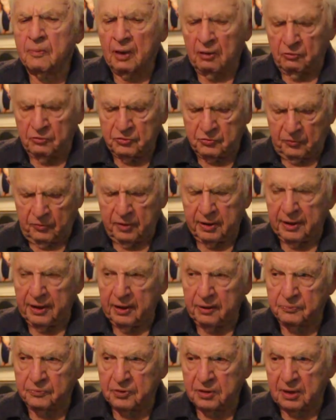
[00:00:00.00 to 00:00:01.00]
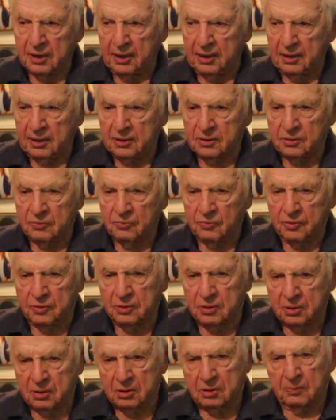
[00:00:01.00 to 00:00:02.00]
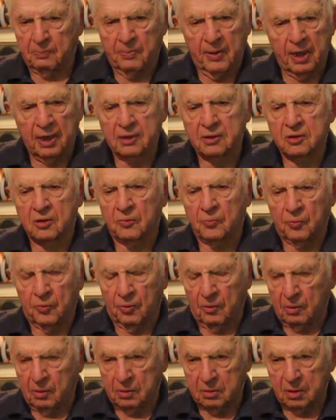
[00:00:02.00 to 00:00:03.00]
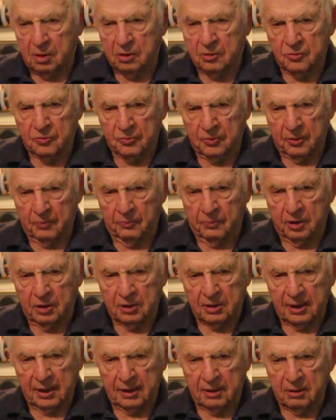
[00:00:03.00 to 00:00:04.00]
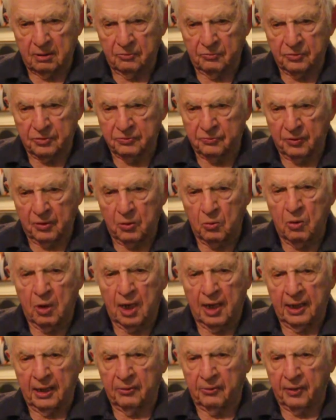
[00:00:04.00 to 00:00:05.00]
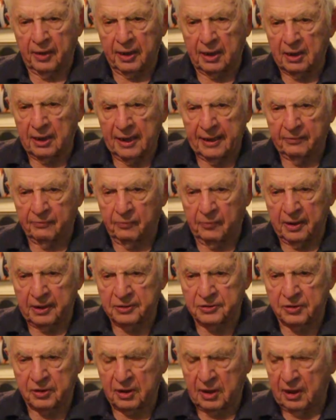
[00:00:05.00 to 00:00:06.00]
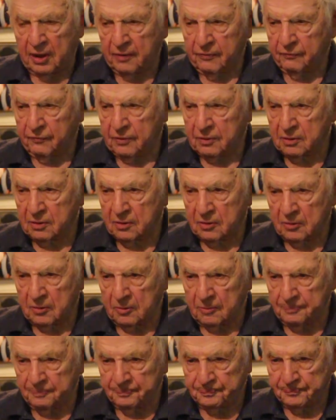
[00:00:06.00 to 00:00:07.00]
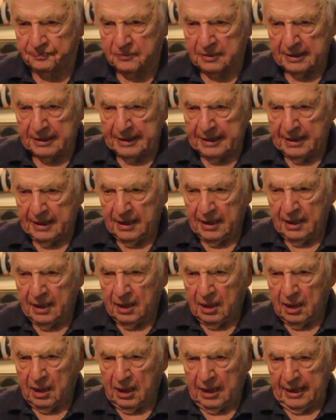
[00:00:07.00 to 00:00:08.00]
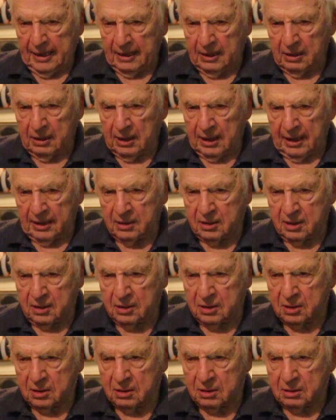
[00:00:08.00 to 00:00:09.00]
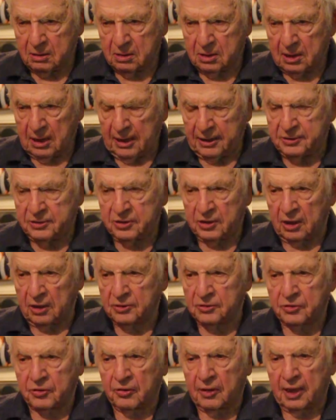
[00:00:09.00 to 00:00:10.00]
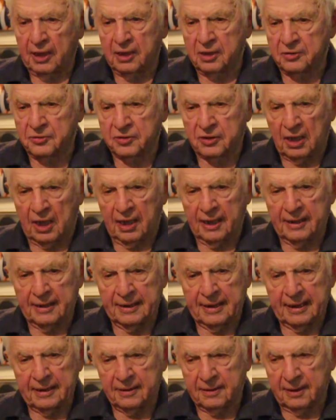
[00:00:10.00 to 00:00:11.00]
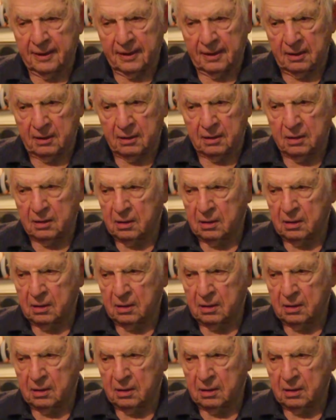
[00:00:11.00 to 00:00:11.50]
I was running upstairs was a basketball tournament, and it was requiring a lot of my staff. And so at this juncture I decided I think